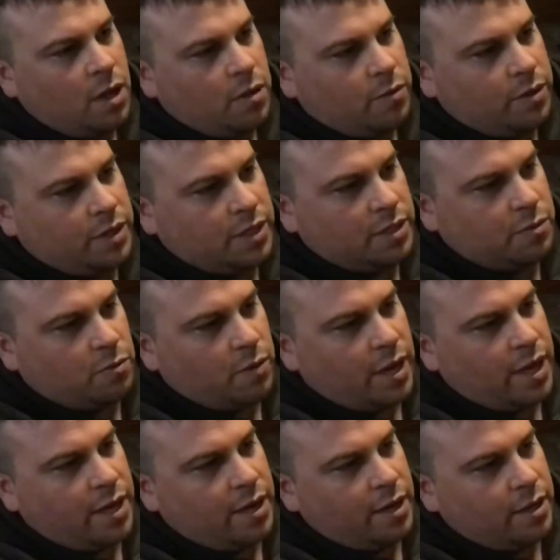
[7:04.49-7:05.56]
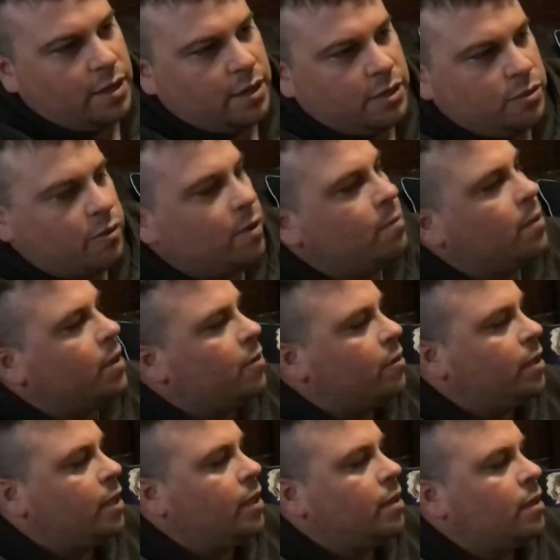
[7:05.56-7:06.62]
with this red trim
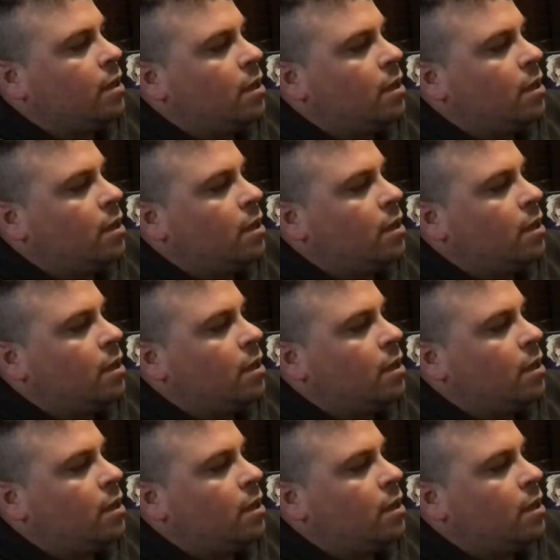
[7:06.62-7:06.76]
underneath.